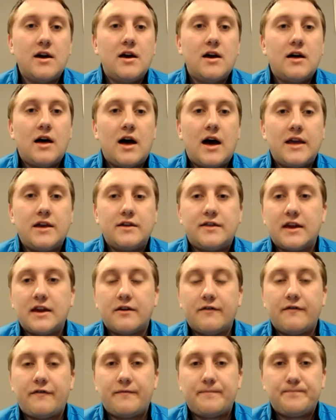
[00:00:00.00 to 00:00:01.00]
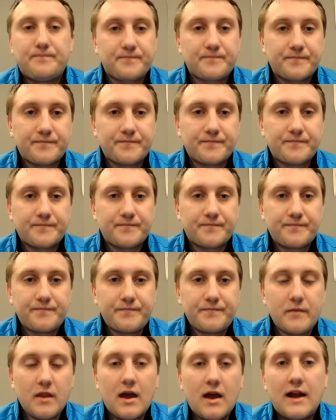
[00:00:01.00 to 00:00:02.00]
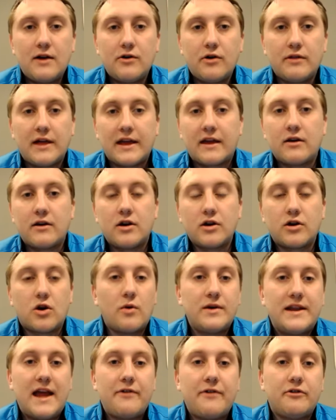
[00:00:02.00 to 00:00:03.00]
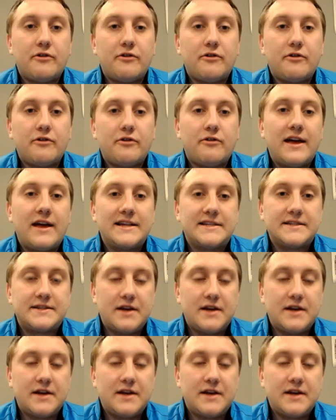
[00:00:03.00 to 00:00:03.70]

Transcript: Uh, you think of, I don't know, like uh, going down the list.